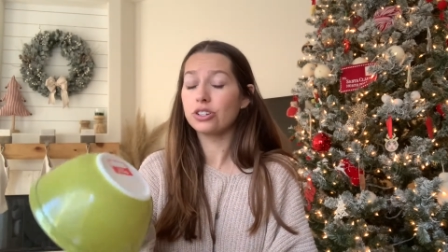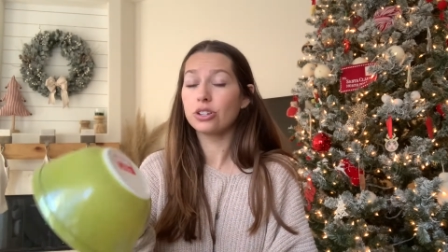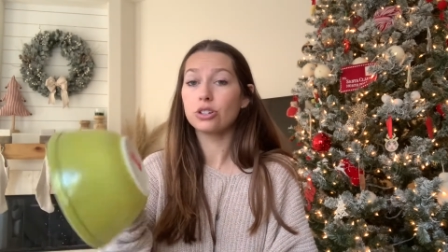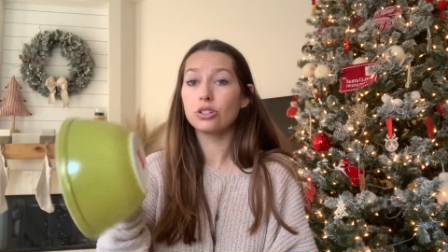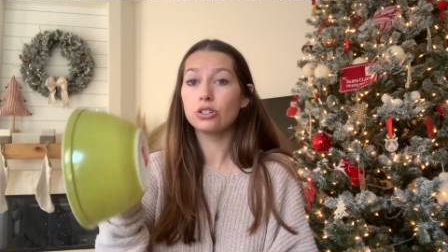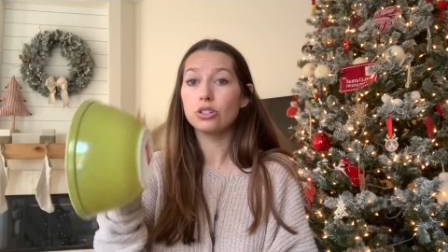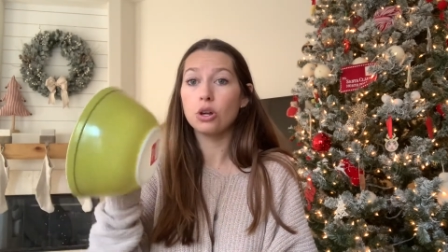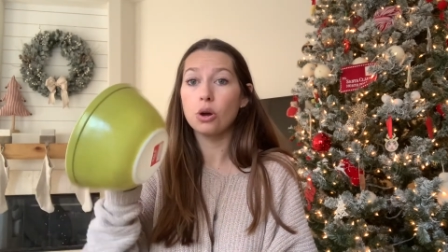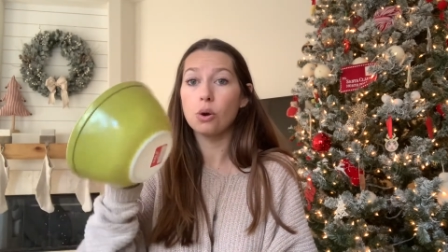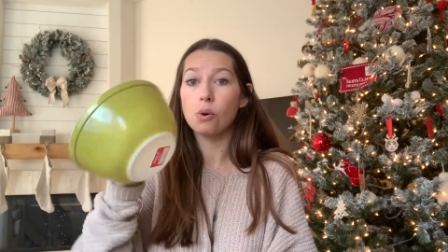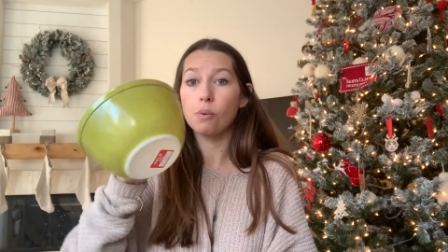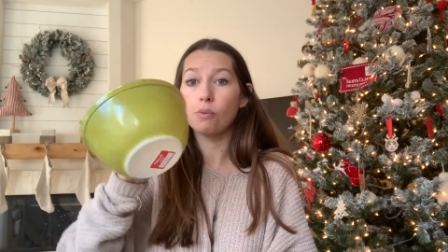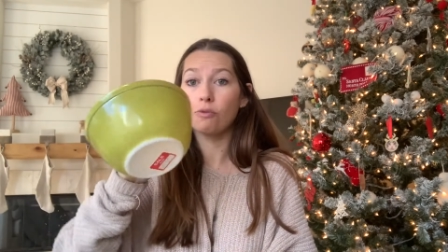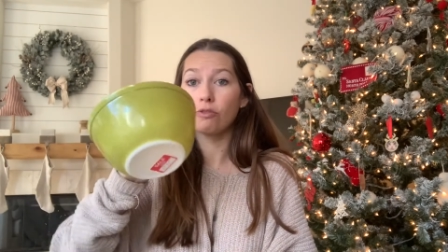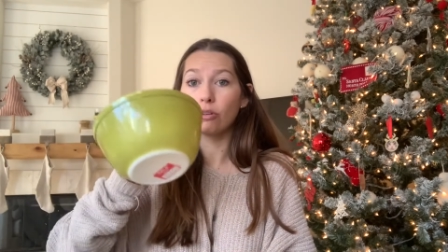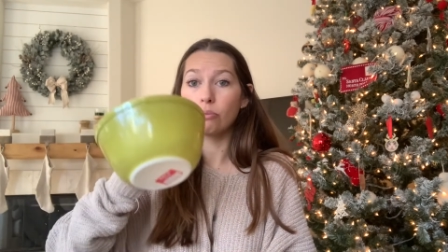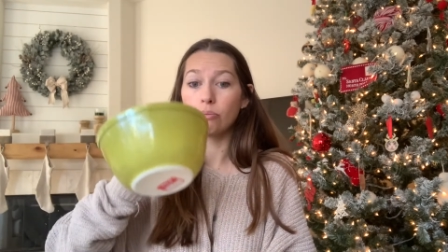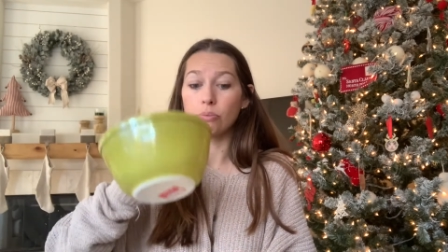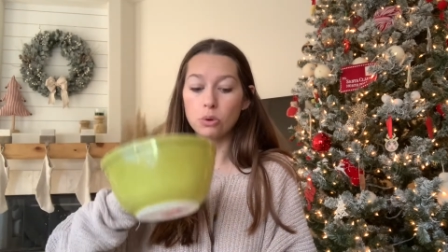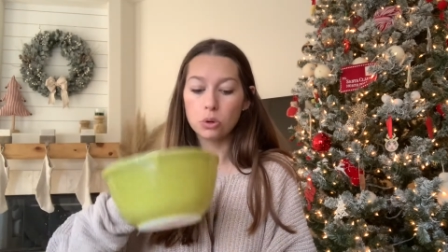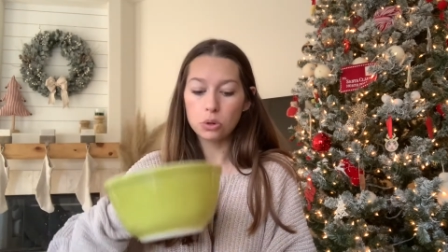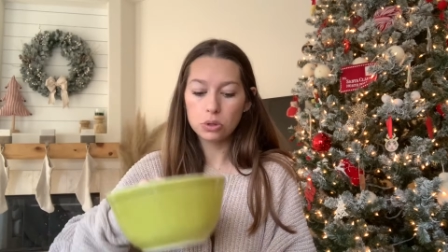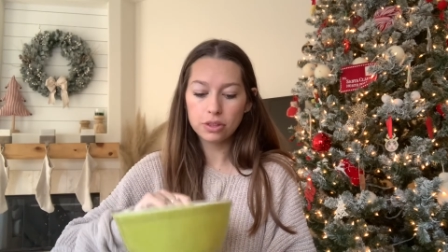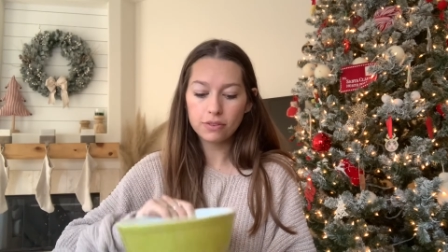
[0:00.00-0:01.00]
So for
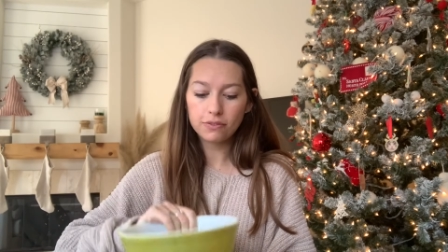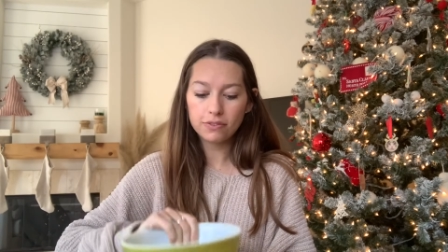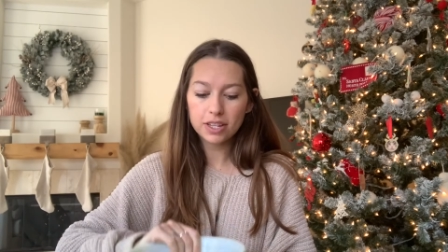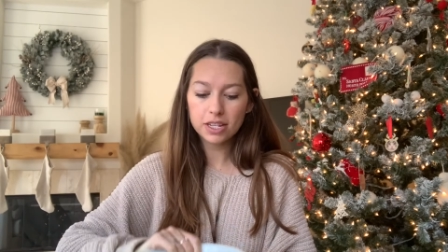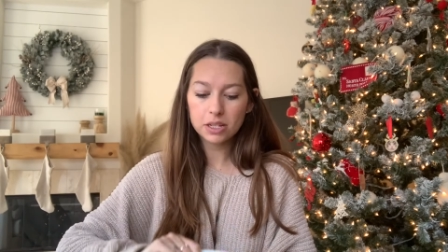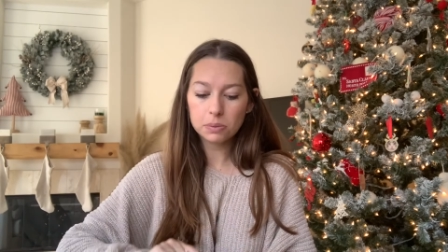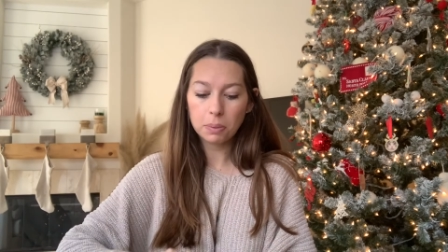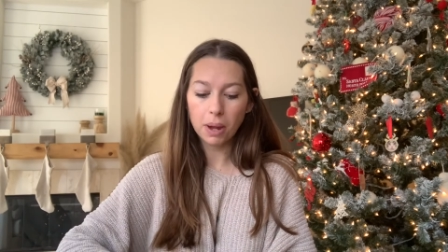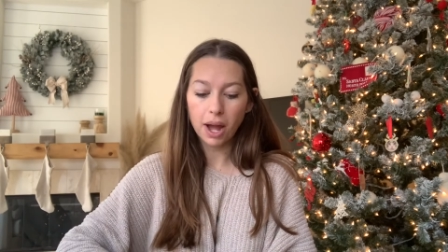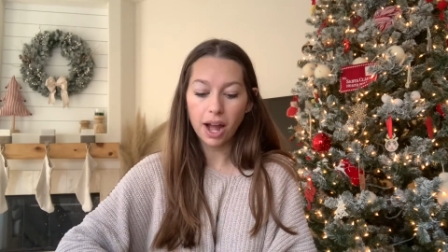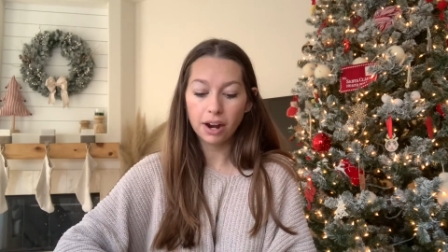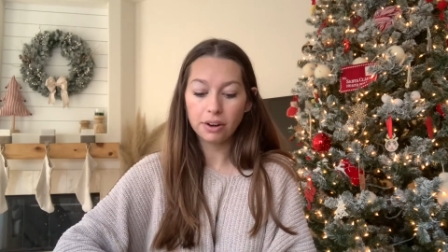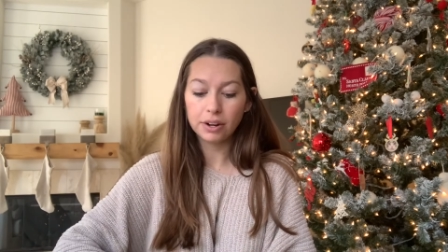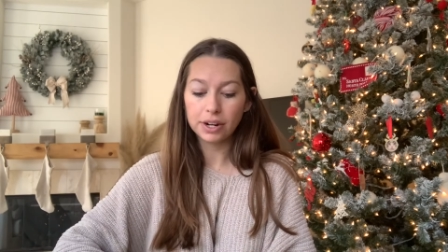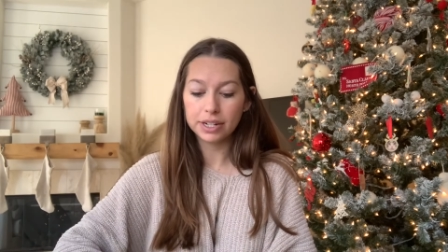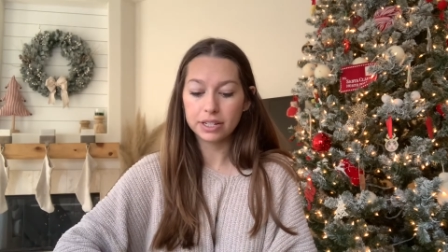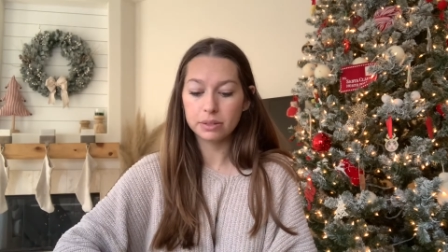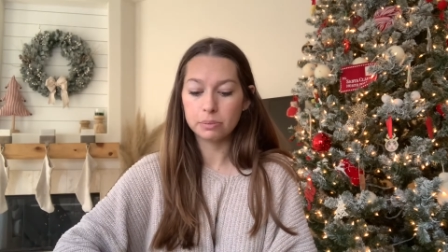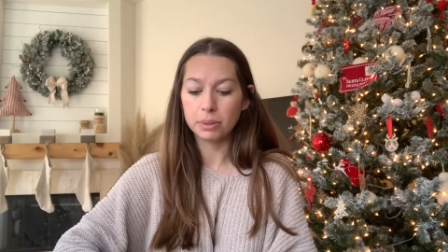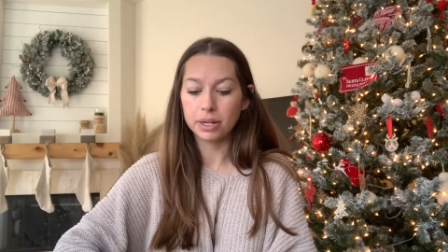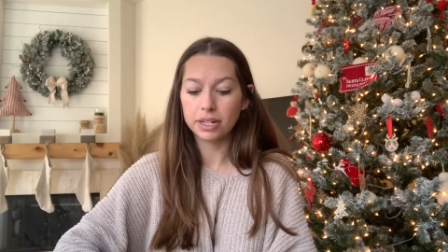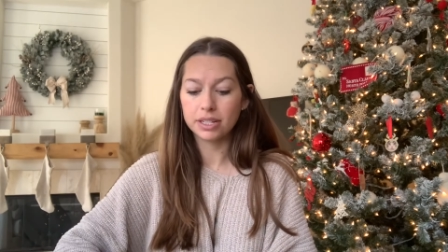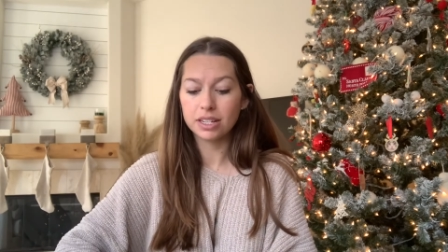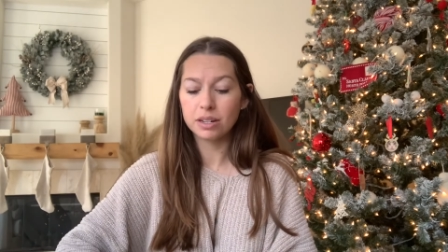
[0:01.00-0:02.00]
both of these Pyrex
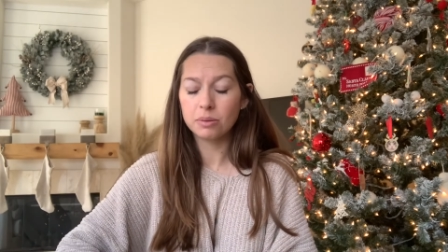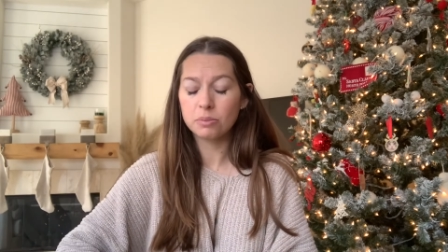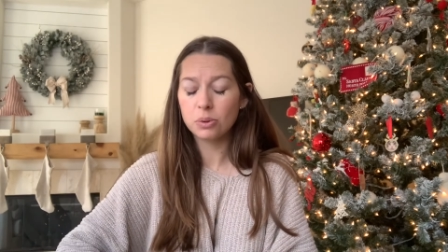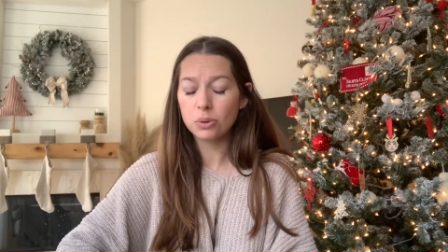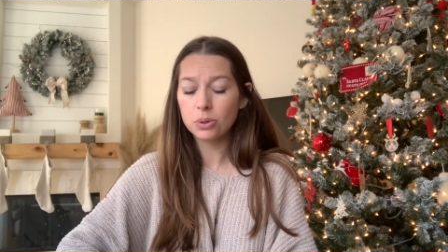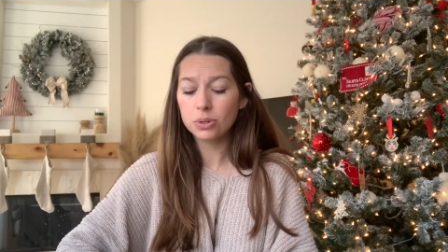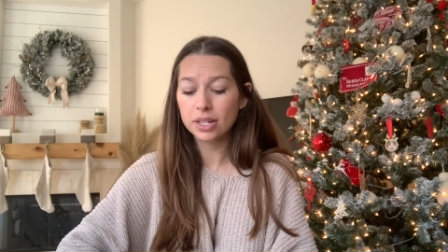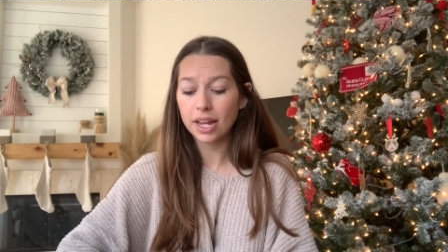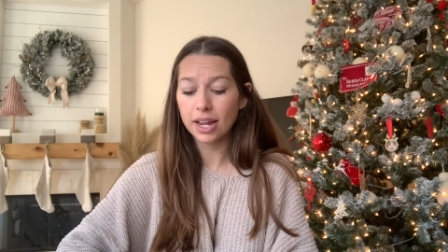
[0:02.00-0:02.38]
mixing bowls,